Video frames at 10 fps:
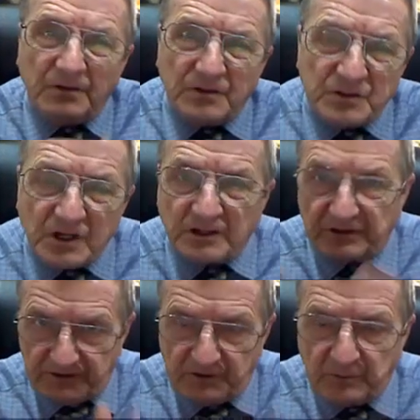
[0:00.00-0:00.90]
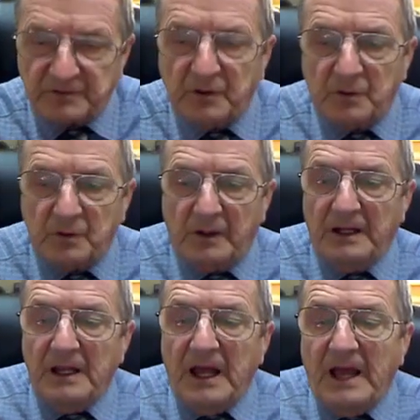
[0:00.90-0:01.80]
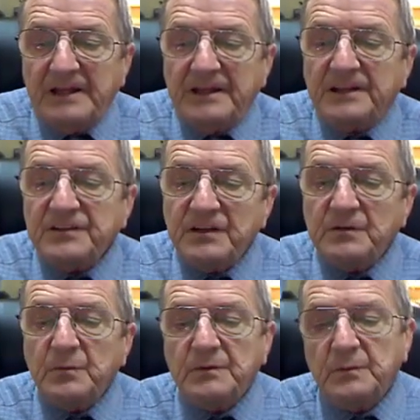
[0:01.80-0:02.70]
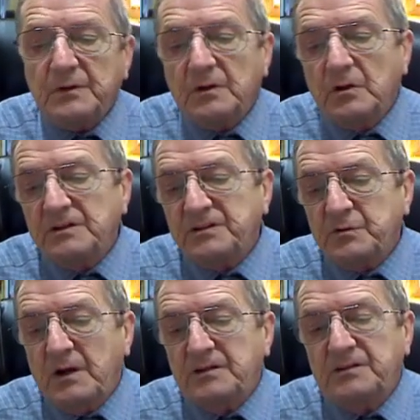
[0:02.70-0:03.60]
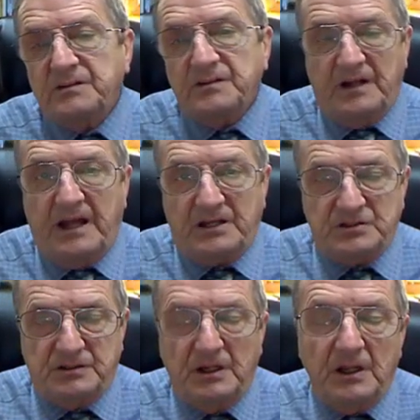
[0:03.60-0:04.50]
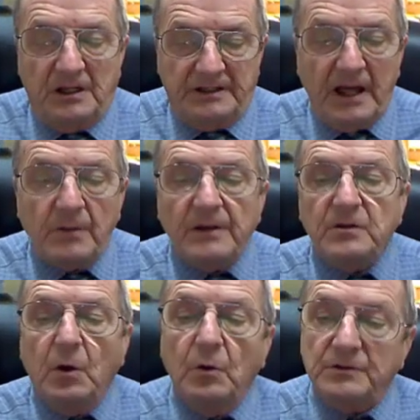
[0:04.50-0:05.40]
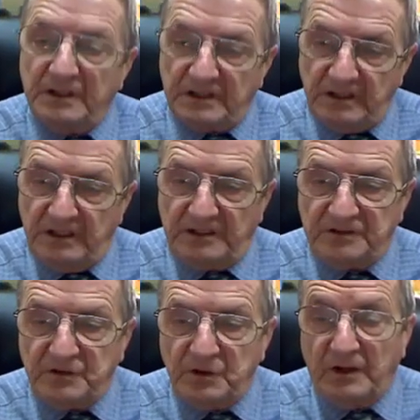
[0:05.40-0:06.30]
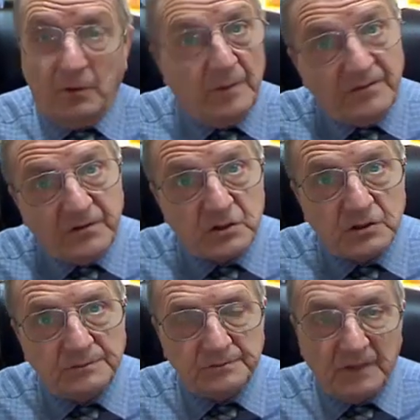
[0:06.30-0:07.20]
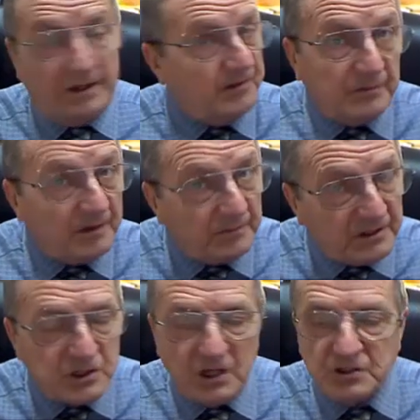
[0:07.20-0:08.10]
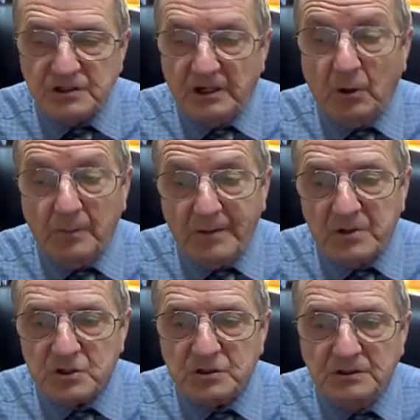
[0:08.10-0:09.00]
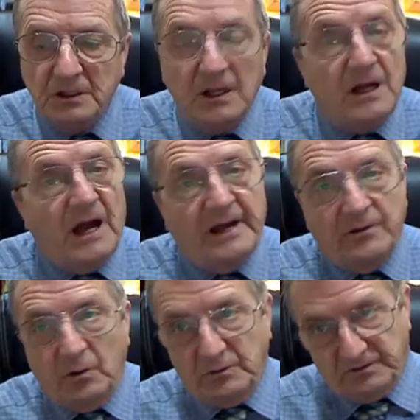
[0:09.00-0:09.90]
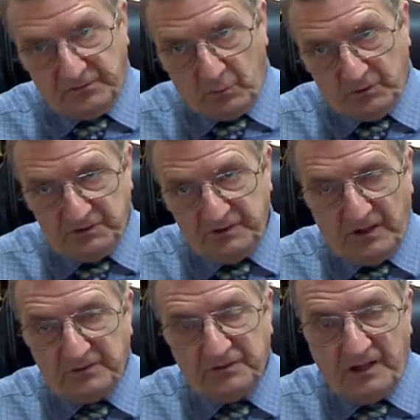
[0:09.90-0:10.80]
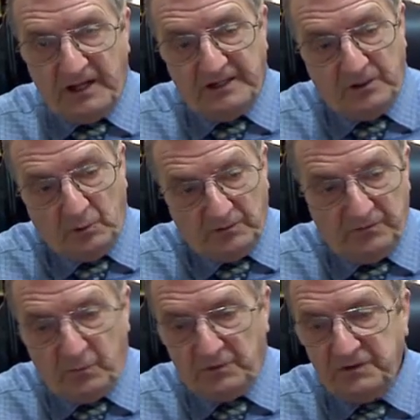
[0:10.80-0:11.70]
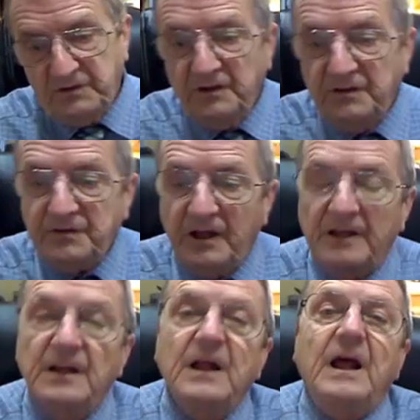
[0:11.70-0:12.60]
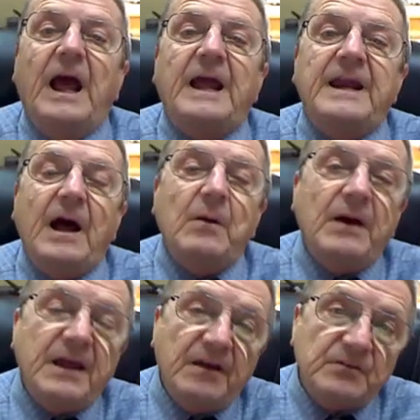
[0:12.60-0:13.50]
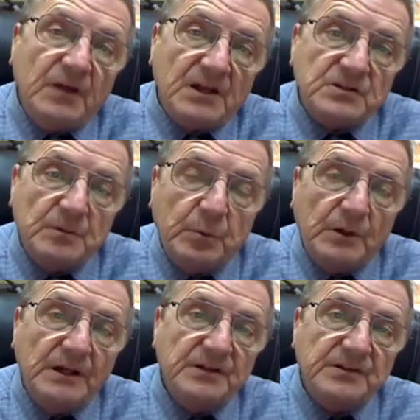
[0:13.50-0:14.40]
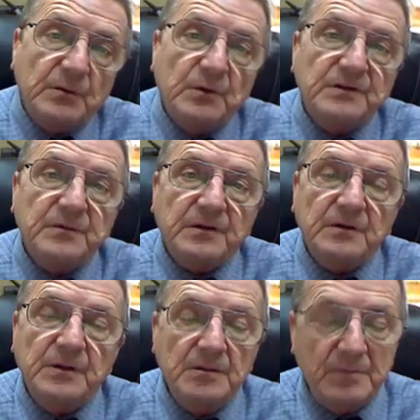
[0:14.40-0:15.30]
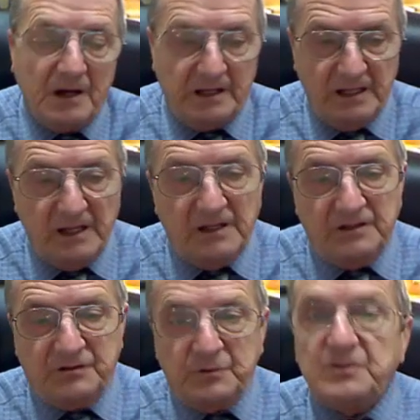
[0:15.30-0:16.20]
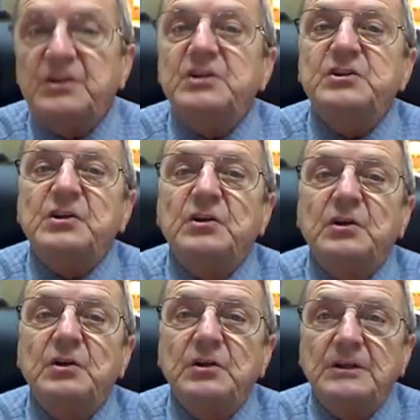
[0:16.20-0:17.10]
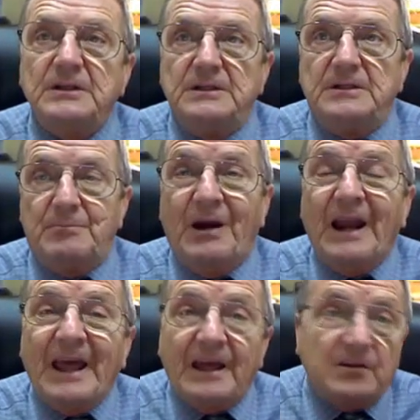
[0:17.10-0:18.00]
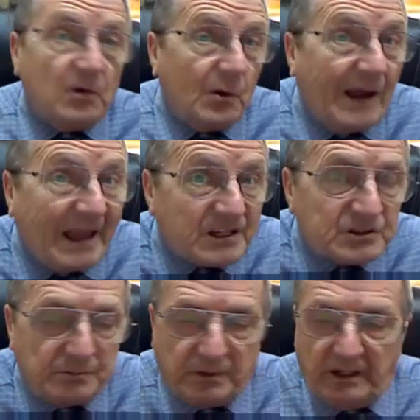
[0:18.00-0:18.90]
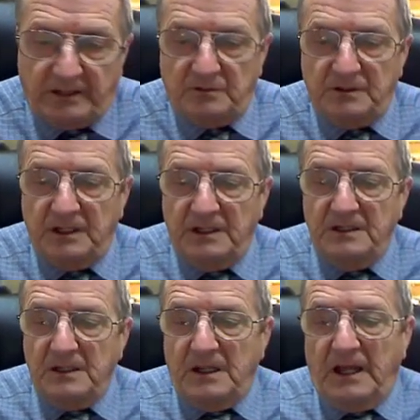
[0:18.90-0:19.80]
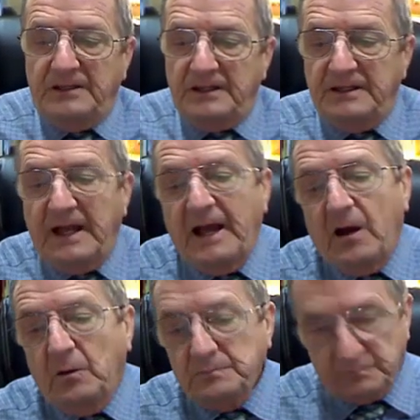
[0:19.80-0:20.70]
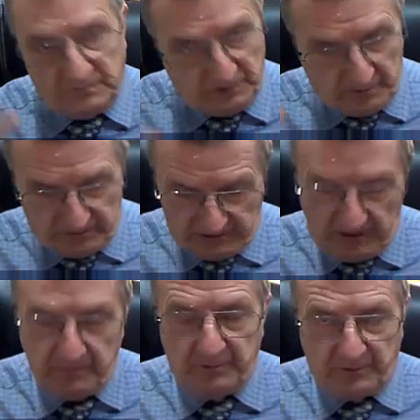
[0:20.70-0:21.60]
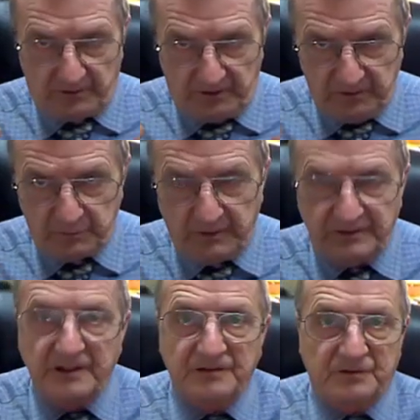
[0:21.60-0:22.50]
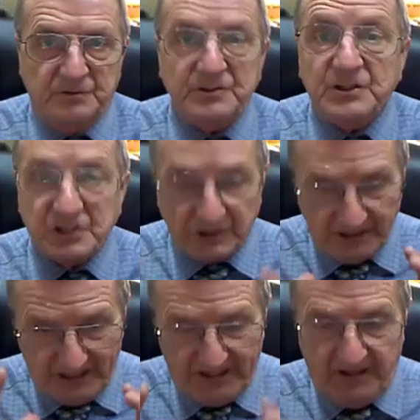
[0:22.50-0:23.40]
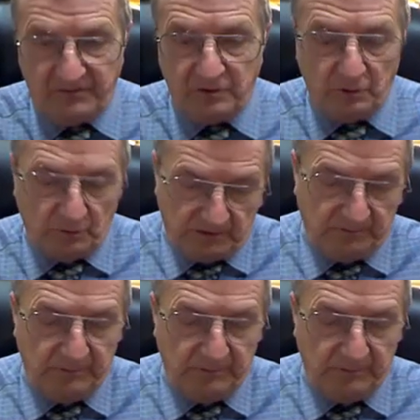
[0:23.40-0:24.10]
And there's a checklist. That's what's going on. And the next thing, what we're looking at strategies in action. Now I know I know my vision, and sometimes I may change it. I know my mission. I know the forces outside. I know the forces inside. And now I have to actually put in and say, what's going to be my strategical plan or action plan, okay? And then now, so I'm going to come up, okay, here's what I think strategically I have to do.